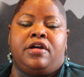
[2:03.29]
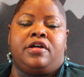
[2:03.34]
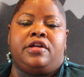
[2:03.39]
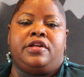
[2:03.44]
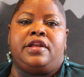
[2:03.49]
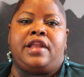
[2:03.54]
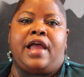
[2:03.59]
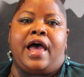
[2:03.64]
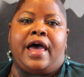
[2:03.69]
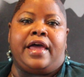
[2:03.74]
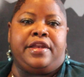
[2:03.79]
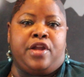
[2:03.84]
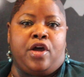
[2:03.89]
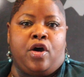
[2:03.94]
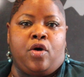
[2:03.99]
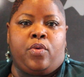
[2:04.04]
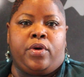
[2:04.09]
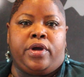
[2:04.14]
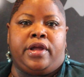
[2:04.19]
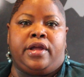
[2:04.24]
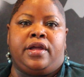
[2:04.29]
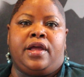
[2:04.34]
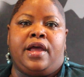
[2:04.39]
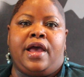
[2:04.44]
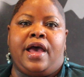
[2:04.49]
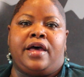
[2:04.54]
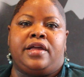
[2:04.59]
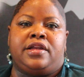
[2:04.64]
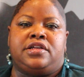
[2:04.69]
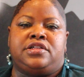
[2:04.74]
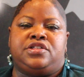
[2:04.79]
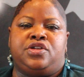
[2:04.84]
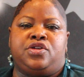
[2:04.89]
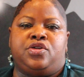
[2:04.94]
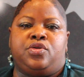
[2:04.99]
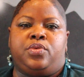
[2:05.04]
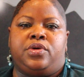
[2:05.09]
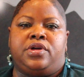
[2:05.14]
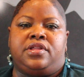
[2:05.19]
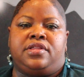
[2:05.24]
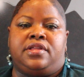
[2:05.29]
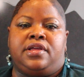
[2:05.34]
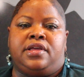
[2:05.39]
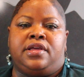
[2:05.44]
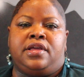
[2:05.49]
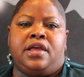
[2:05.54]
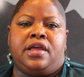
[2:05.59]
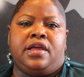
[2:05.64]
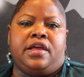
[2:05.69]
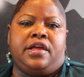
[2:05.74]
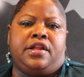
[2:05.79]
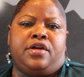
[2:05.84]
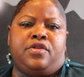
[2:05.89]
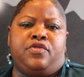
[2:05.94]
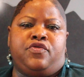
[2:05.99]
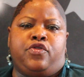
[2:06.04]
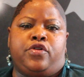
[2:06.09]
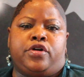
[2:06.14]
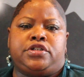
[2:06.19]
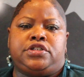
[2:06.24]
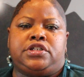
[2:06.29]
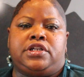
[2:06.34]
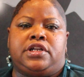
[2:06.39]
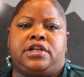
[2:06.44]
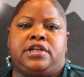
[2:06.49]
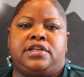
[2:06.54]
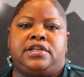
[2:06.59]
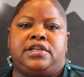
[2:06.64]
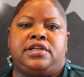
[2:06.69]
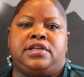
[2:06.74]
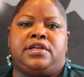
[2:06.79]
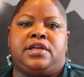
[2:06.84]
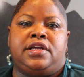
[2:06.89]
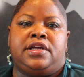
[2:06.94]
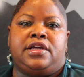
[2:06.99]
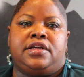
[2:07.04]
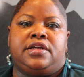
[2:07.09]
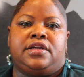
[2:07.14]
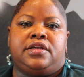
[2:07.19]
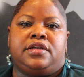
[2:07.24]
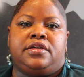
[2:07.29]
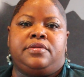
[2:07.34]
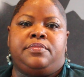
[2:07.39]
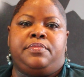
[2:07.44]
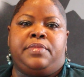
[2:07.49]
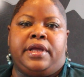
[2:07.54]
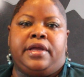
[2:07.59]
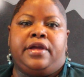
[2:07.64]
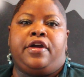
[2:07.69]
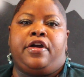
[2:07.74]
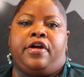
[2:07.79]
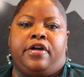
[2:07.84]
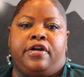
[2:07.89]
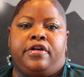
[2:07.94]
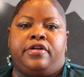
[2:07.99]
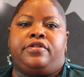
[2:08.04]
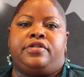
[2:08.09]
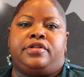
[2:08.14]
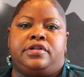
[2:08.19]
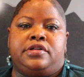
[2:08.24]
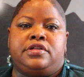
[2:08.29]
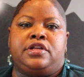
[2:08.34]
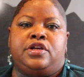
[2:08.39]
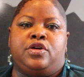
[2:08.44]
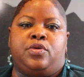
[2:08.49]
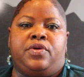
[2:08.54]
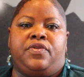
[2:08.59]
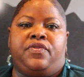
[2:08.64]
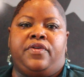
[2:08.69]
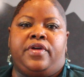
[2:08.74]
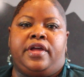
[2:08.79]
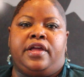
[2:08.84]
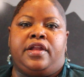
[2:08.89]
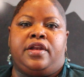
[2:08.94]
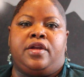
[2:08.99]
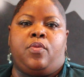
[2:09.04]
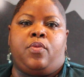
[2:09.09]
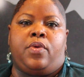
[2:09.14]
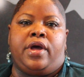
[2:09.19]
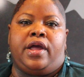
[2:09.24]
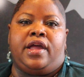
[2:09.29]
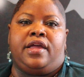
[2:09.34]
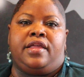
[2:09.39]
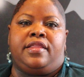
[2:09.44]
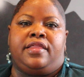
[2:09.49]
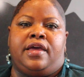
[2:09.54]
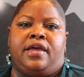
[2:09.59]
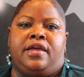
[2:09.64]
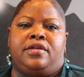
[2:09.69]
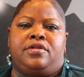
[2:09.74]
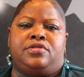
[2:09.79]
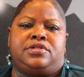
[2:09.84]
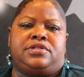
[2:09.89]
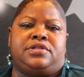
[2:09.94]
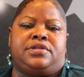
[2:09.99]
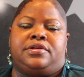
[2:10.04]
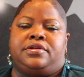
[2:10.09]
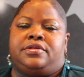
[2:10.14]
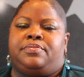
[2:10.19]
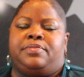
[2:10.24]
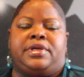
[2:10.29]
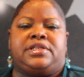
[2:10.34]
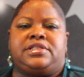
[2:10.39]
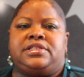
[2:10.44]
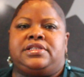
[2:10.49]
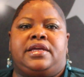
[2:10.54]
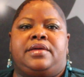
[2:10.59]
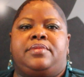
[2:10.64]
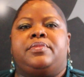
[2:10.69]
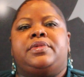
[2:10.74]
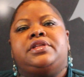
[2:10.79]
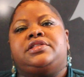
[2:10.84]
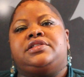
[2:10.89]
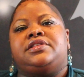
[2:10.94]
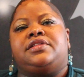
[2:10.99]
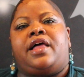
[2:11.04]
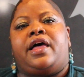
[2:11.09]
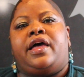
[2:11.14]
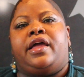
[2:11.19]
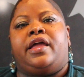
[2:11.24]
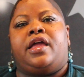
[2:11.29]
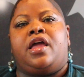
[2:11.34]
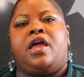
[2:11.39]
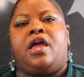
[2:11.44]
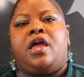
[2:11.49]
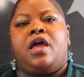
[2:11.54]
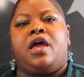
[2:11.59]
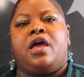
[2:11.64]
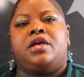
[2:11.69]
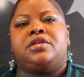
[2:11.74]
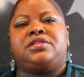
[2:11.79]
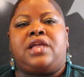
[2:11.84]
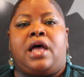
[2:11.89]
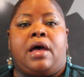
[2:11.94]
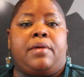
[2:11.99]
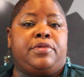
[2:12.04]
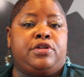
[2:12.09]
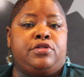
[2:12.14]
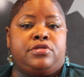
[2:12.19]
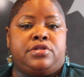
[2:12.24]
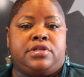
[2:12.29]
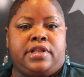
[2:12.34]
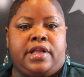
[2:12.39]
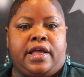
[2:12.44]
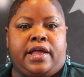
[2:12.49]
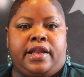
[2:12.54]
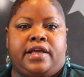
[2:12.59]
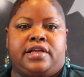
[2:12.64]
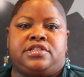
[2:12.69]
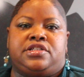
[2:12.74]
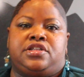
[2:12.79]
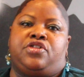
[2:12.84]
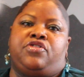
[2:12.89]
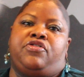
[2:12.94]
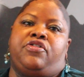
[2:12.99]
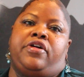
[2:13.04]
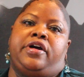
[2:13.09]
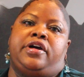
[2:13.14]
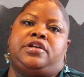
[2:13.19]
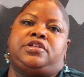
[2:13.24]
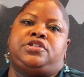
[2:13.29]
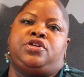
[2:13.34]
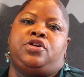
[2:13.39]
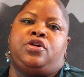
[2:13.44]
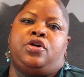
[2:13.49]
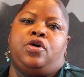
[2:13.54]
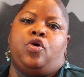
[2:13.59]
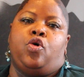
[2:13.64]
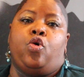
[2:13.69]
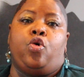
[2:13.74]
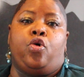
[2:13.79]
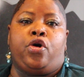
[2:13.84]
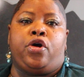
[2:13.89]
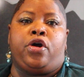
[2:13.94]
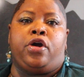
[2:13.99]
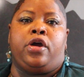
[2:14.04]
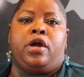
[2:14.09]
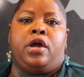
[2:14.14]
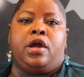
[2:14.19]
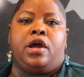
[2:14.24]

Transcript: not knowing how to deal with it, it unfortunately made her deal with it in a way that used to make statements like, stop using it as a crutch, or